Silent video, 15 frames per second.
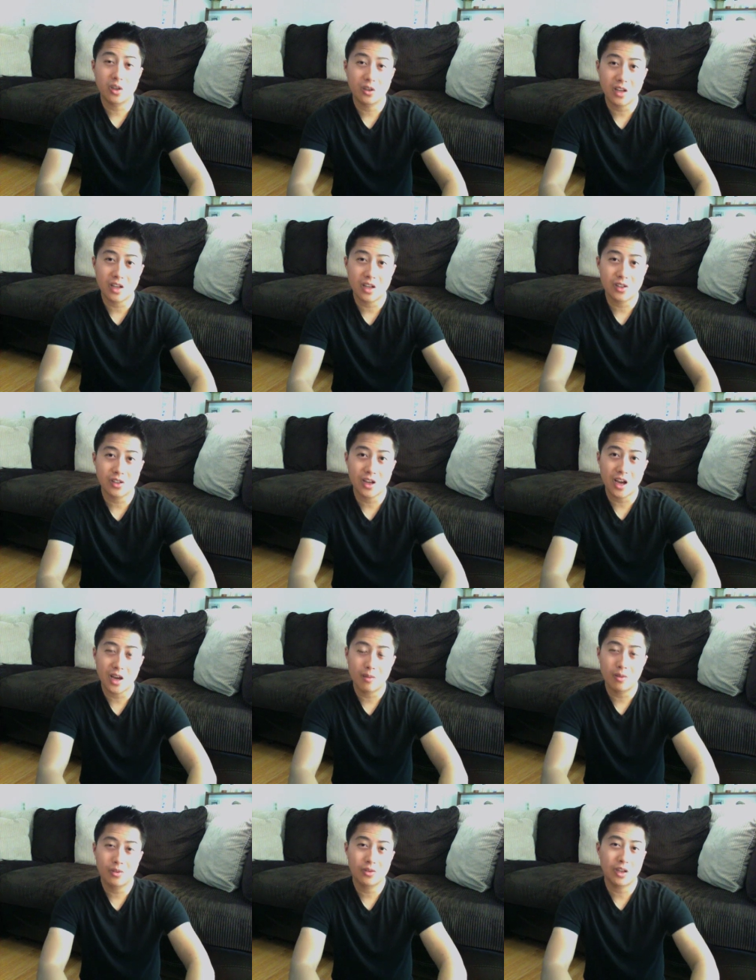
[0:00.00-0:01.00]
next time,
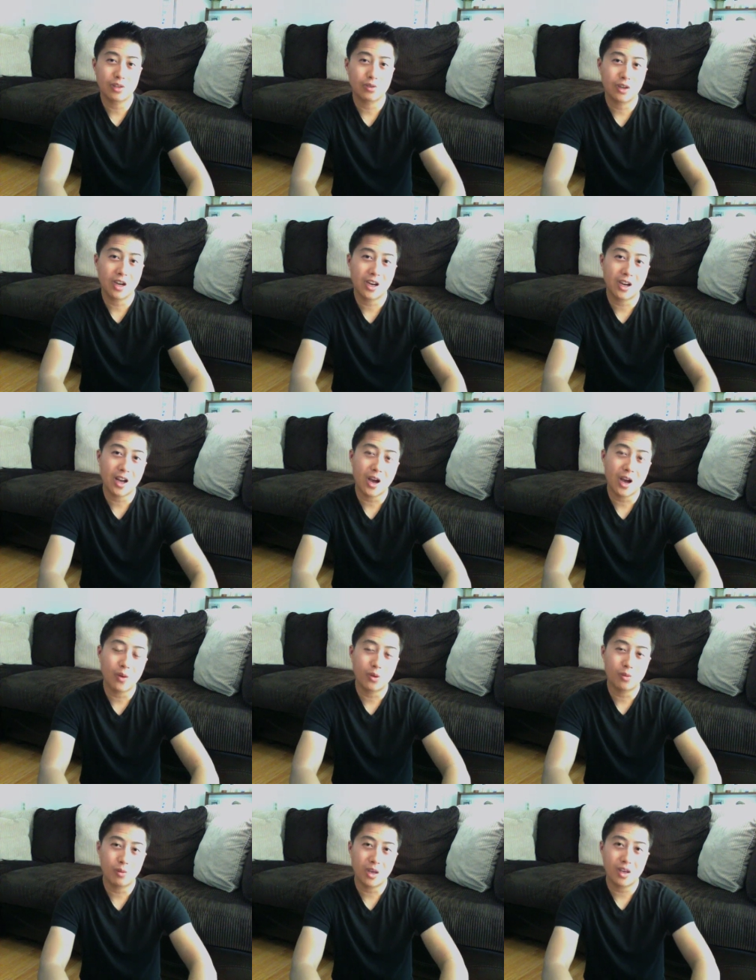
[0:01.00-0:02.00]
thanks for hanging out with
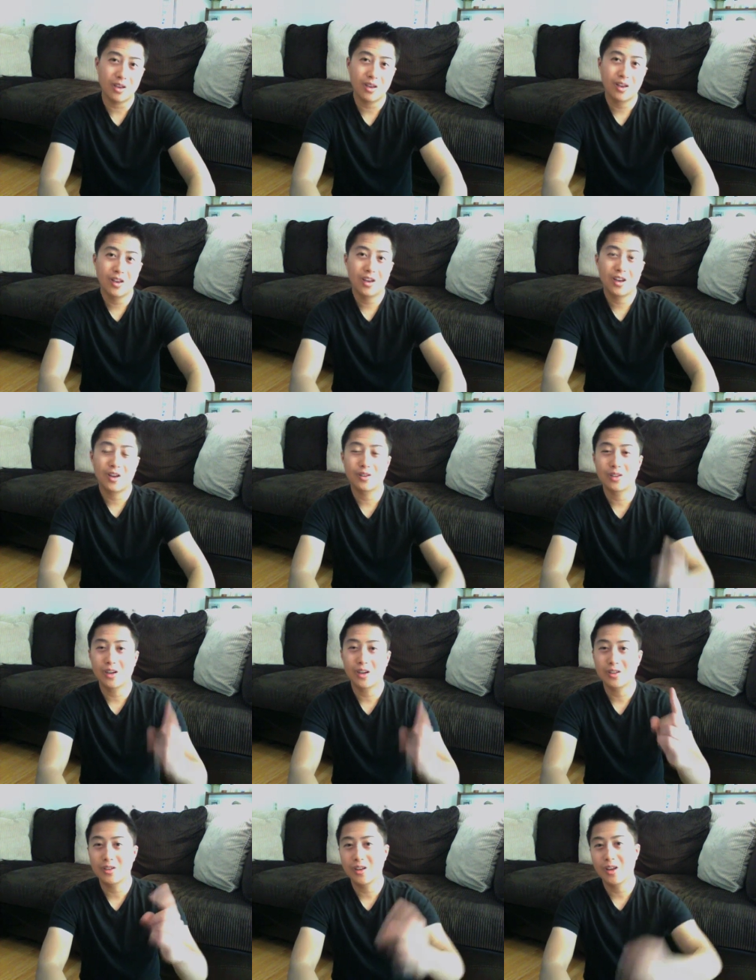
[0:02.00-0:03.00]
me, and I'll talk
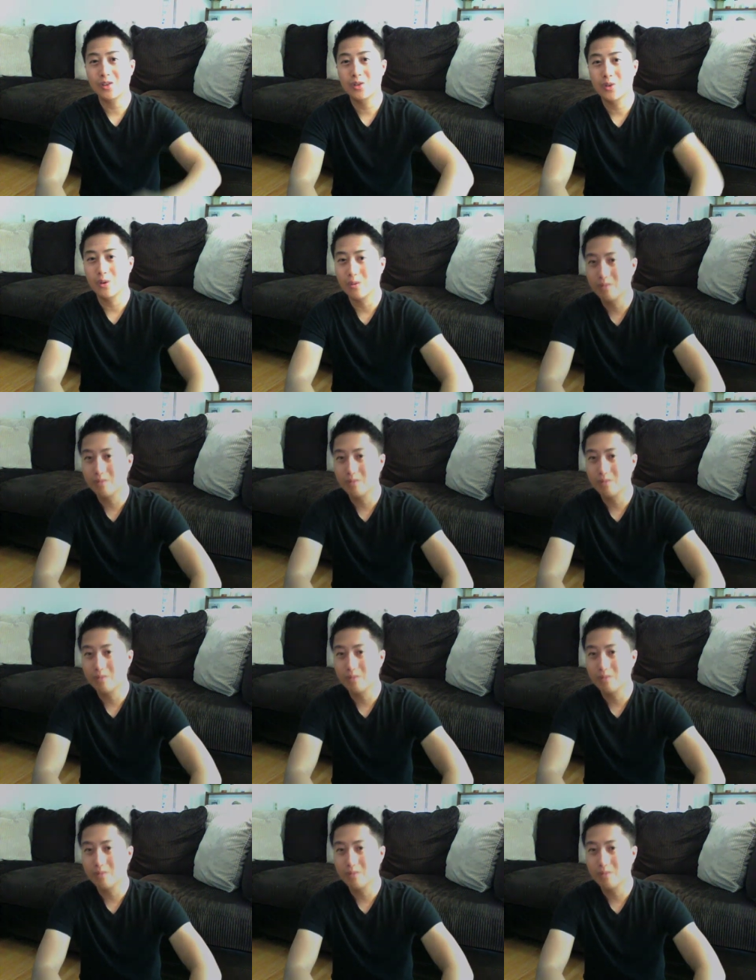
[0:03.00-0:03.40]
to you guys soon.